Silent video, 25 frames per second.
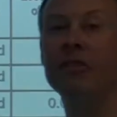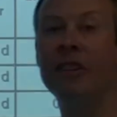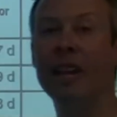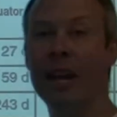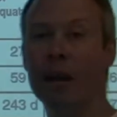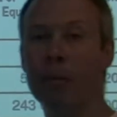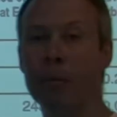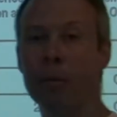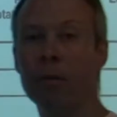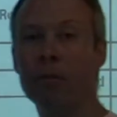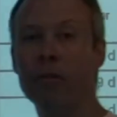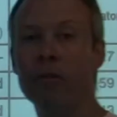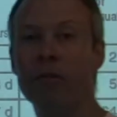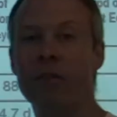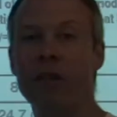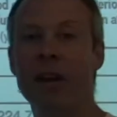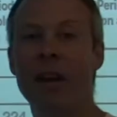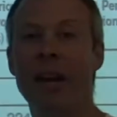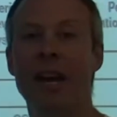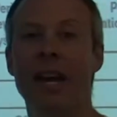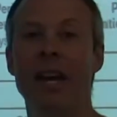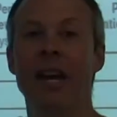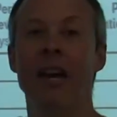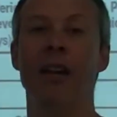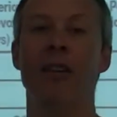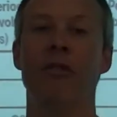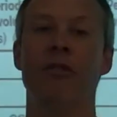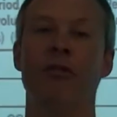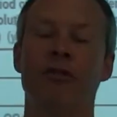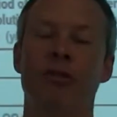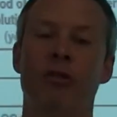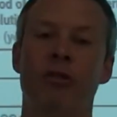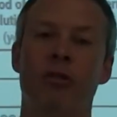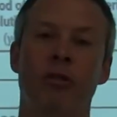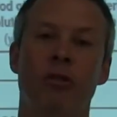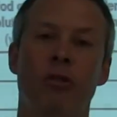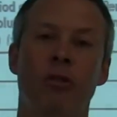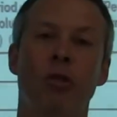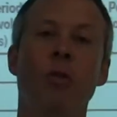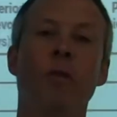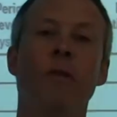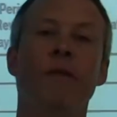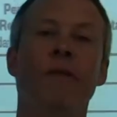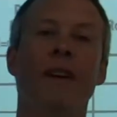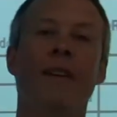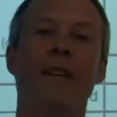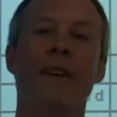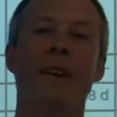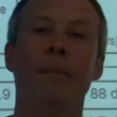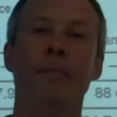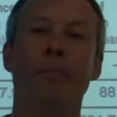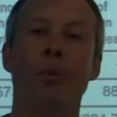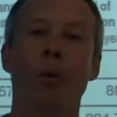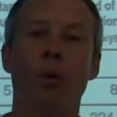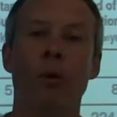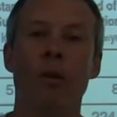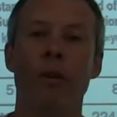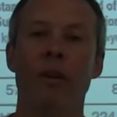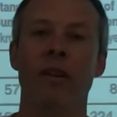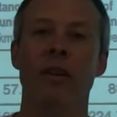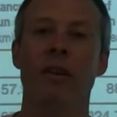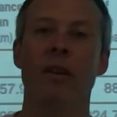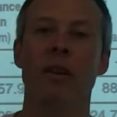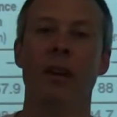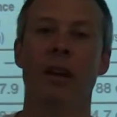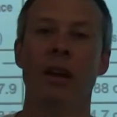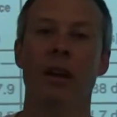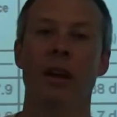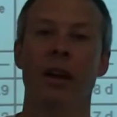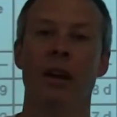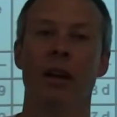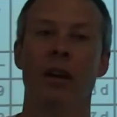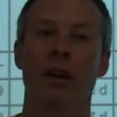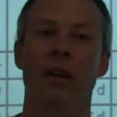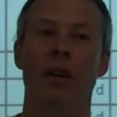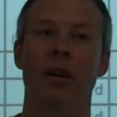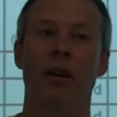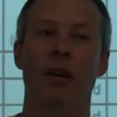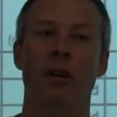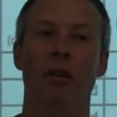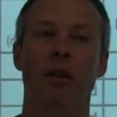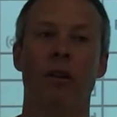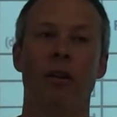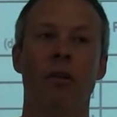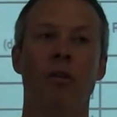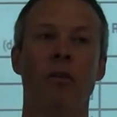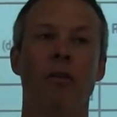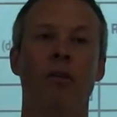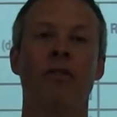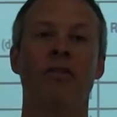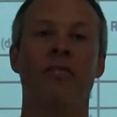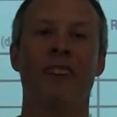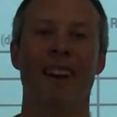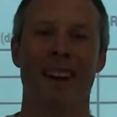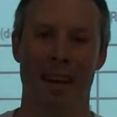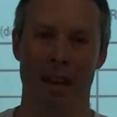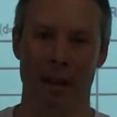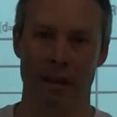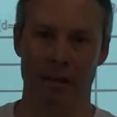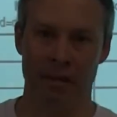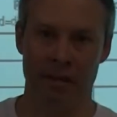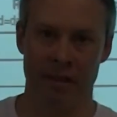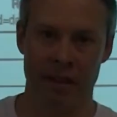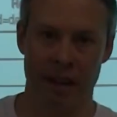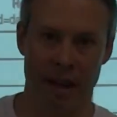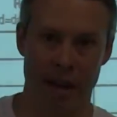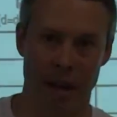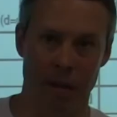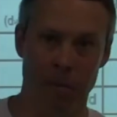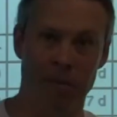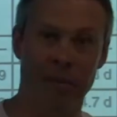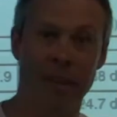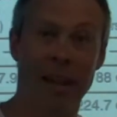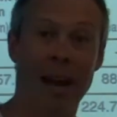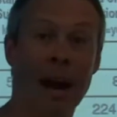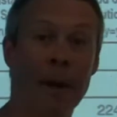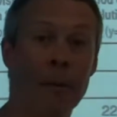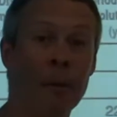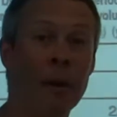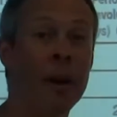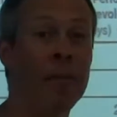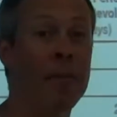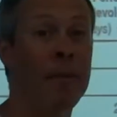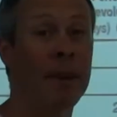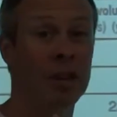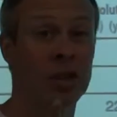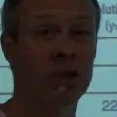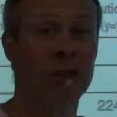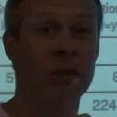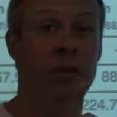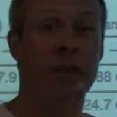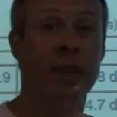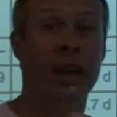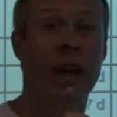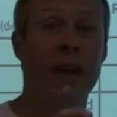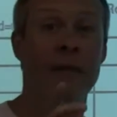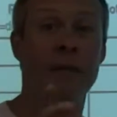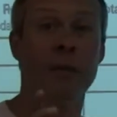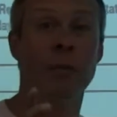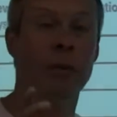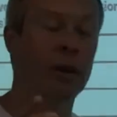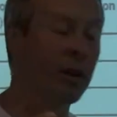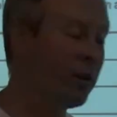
tables is 2 very important earth science times that I want to make sure that everyone